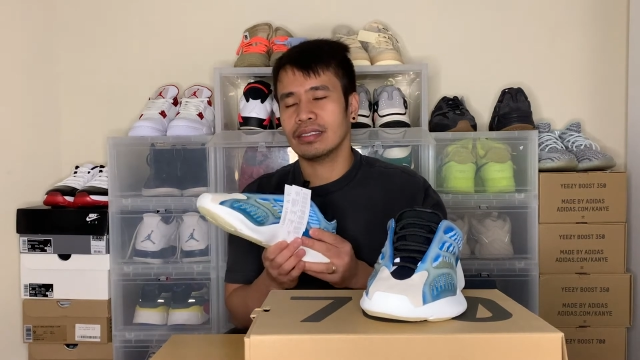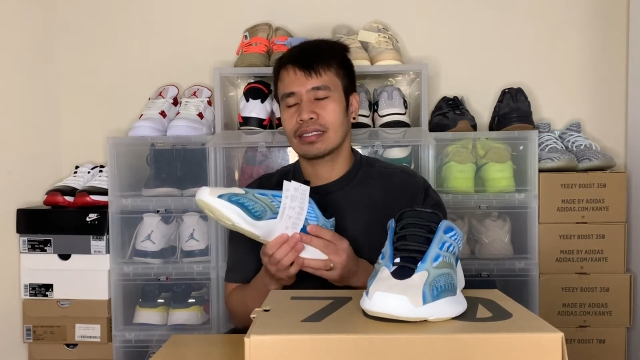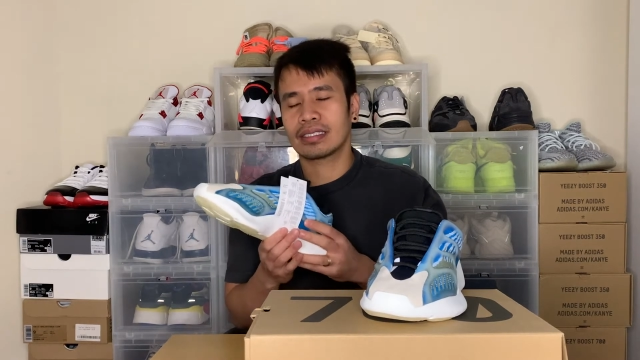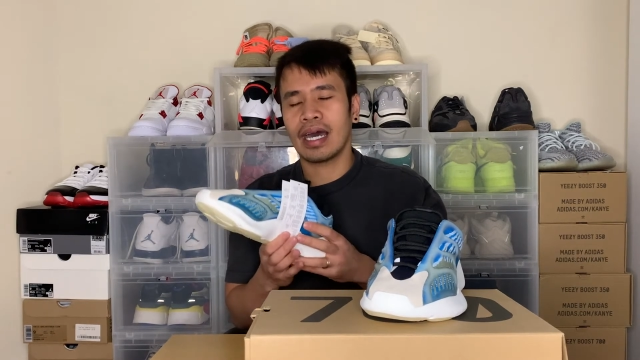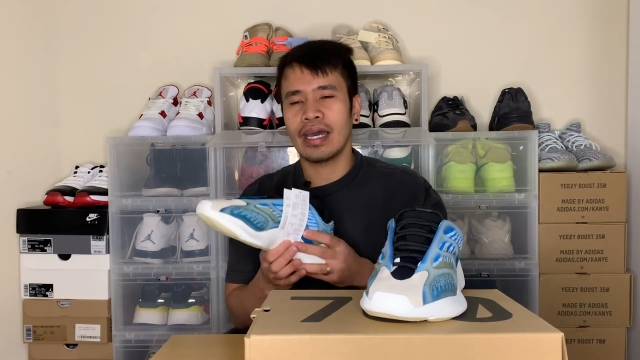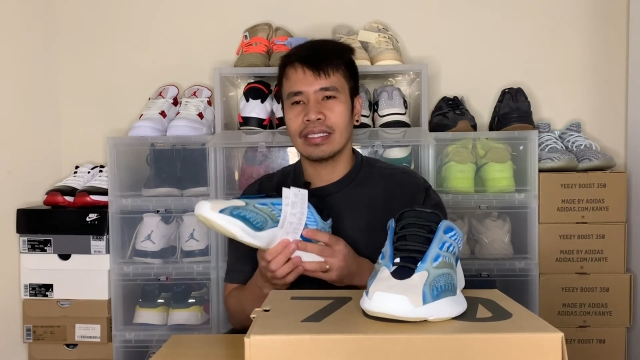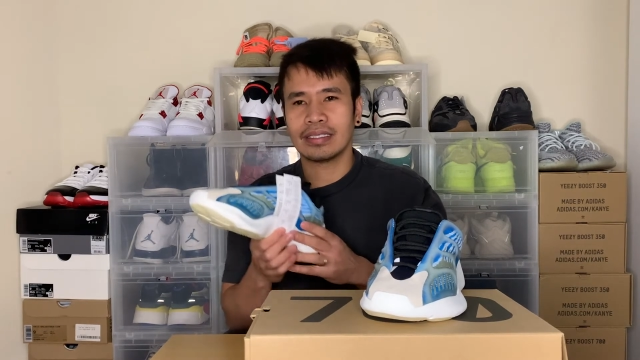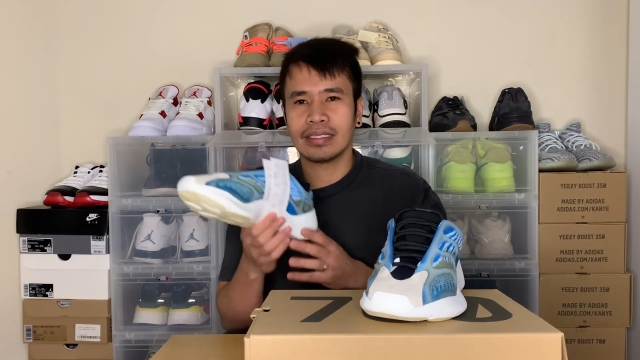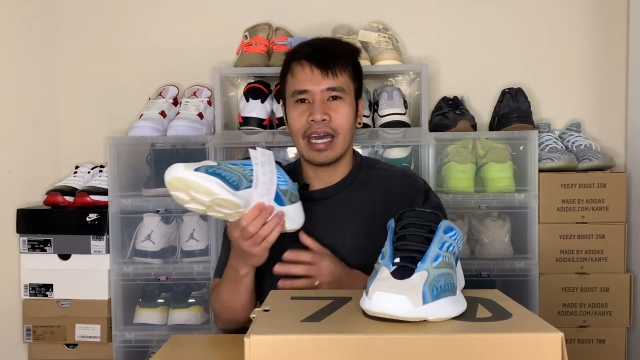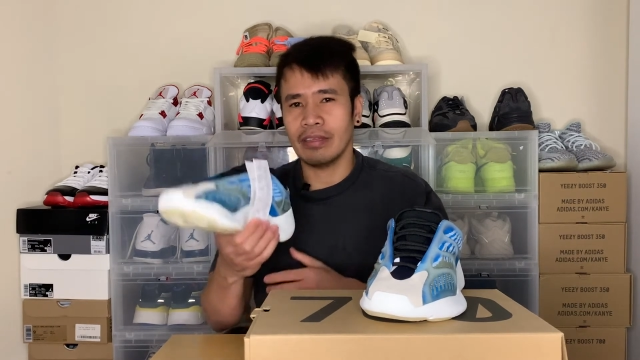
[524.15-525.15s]

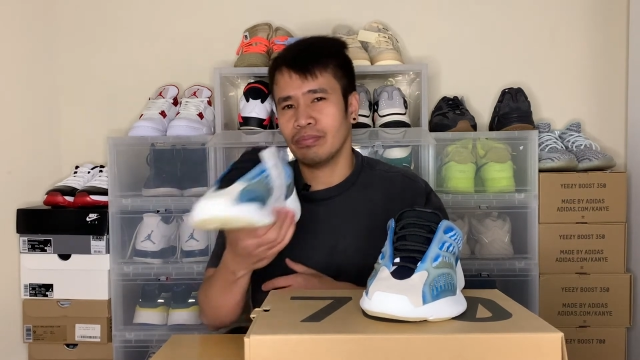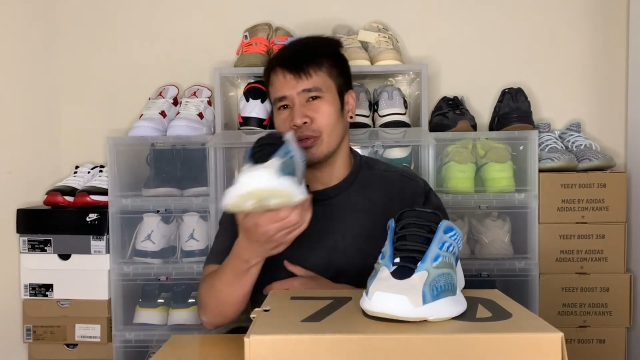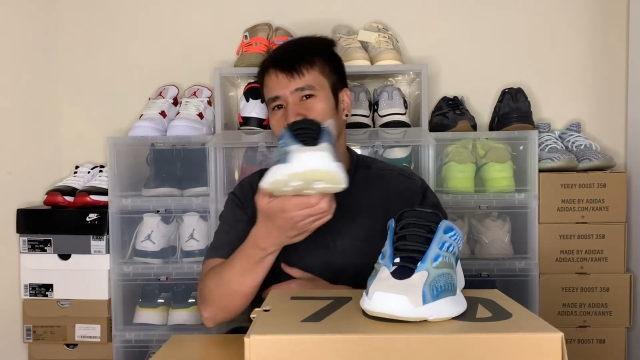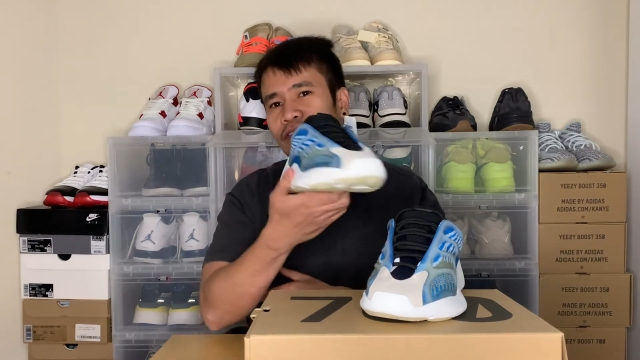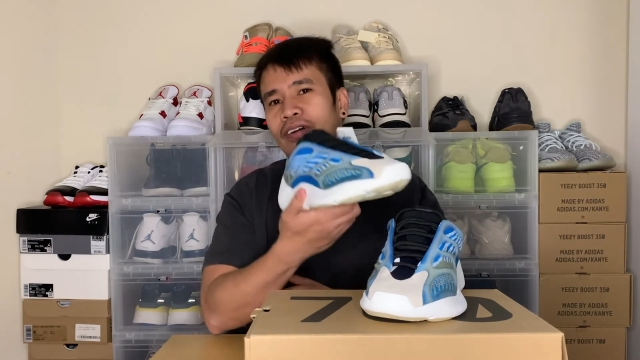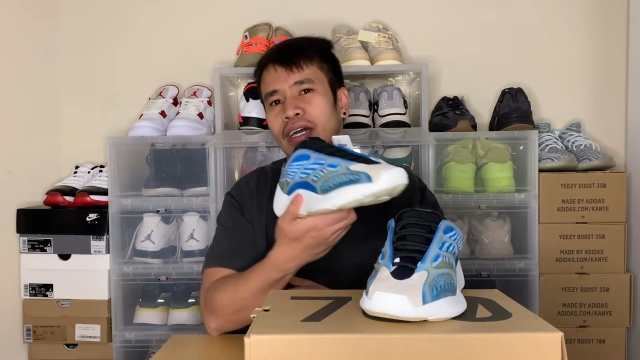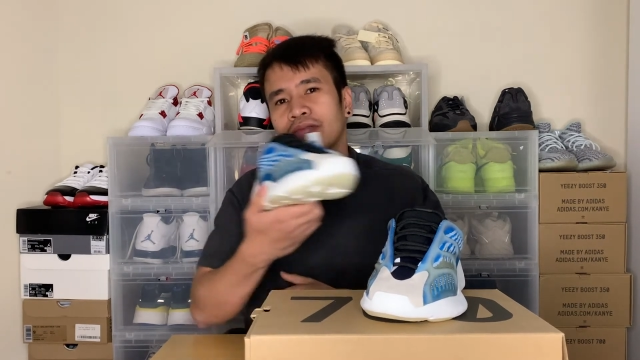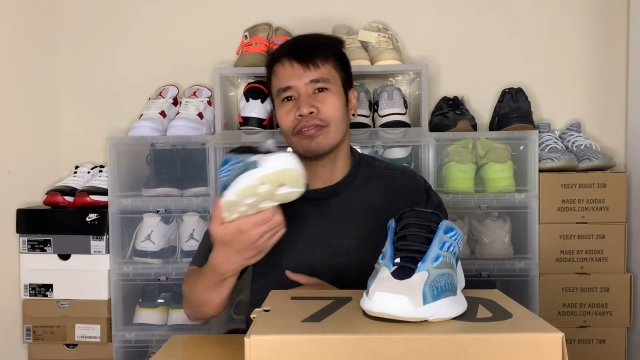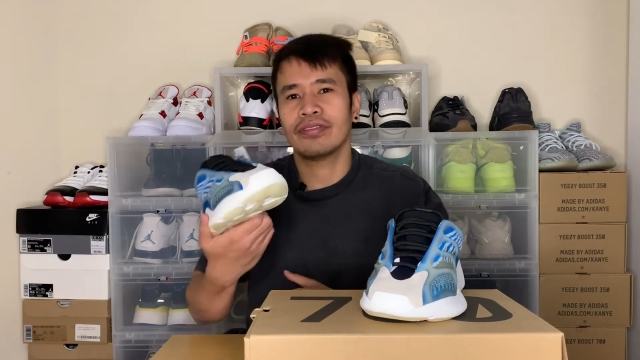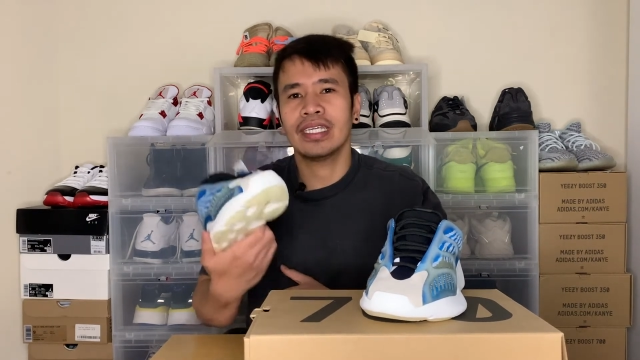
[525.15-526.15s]
size
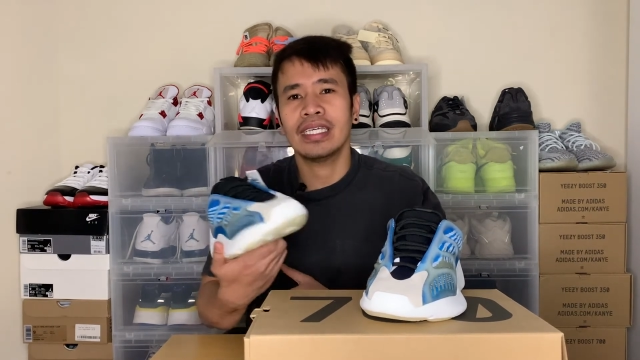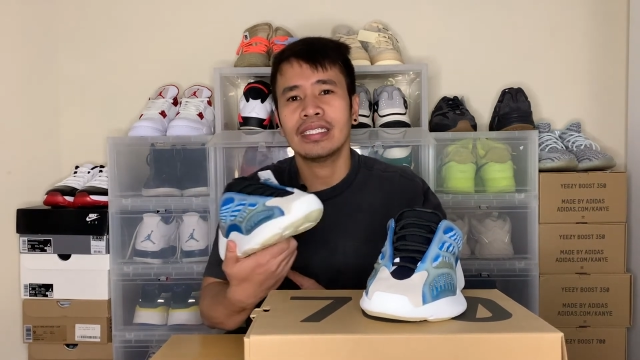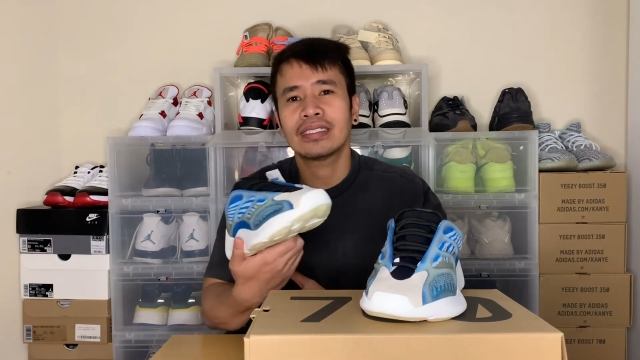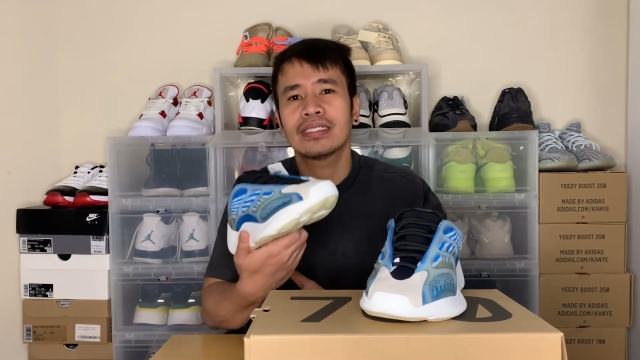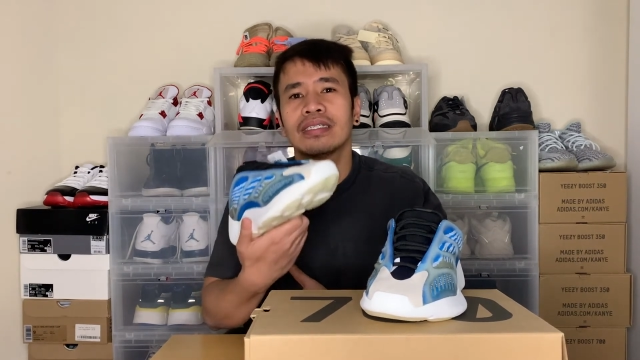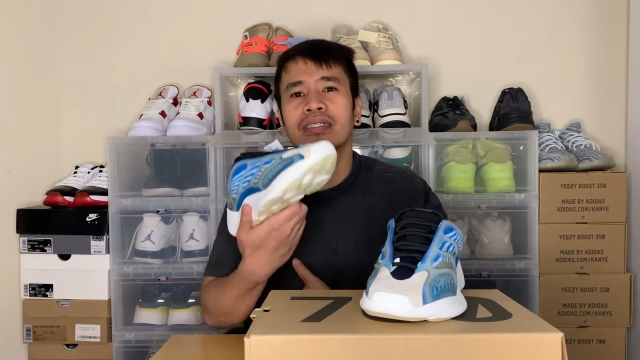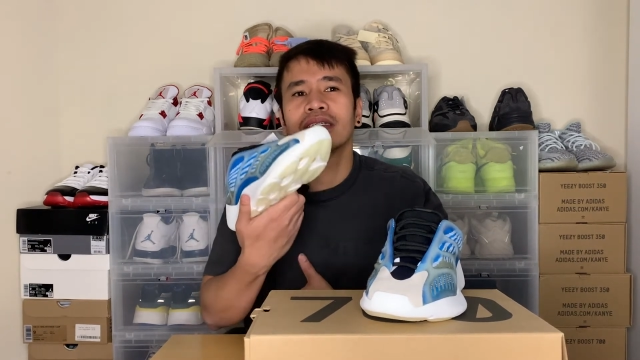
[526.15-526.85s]
9.5 of these.